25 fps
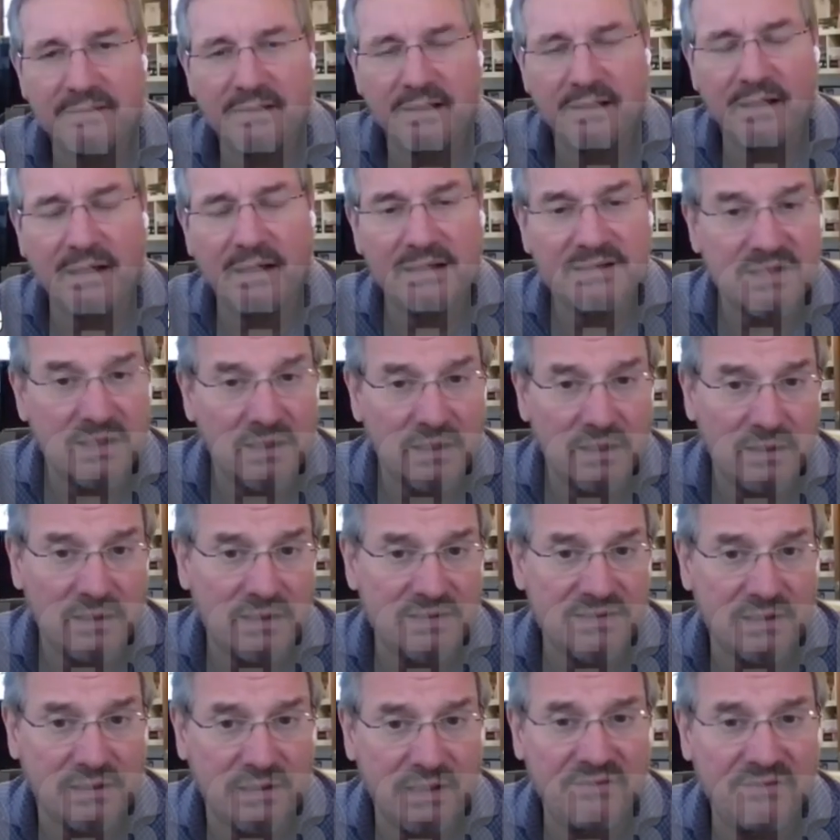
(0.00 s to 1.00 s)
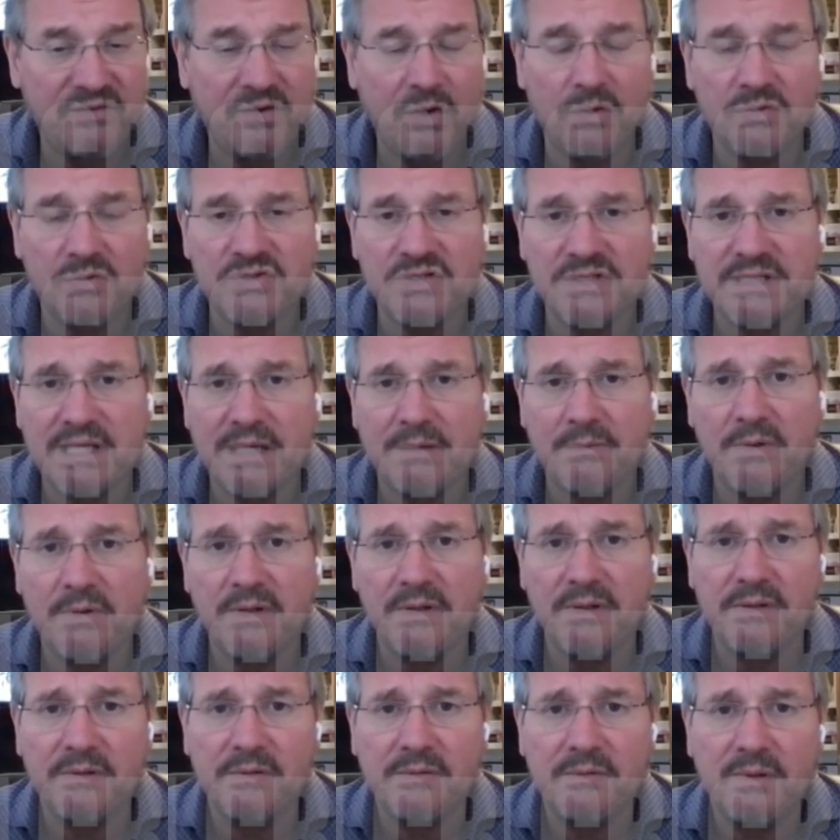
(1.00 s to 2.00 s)
uh, as a as a life coach is that what
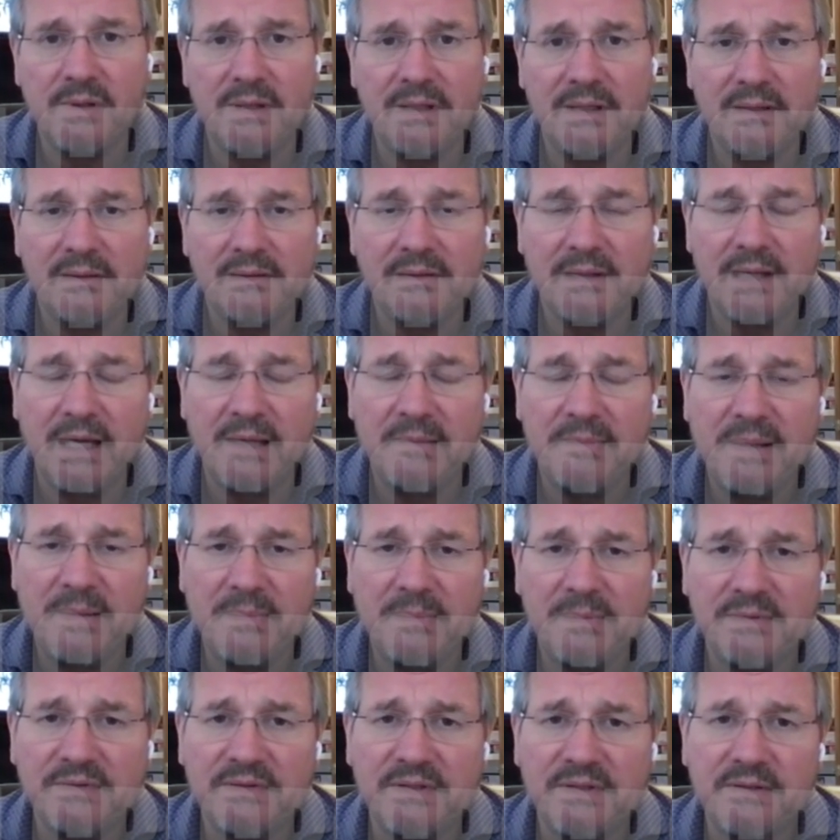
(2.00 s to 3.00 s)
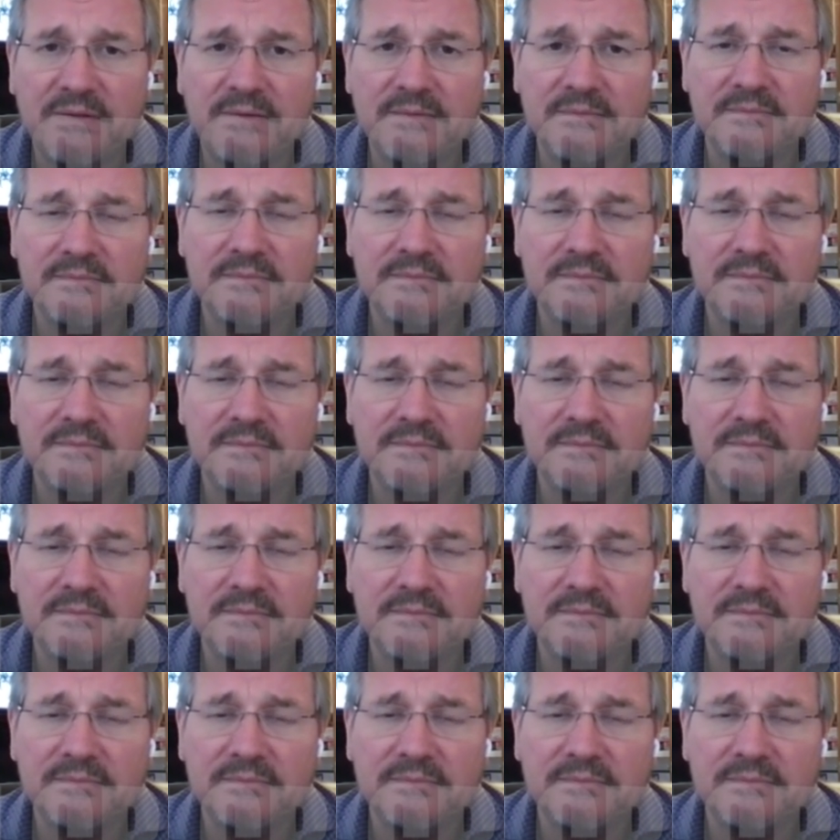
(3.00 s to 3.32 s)
you uh, guide people to do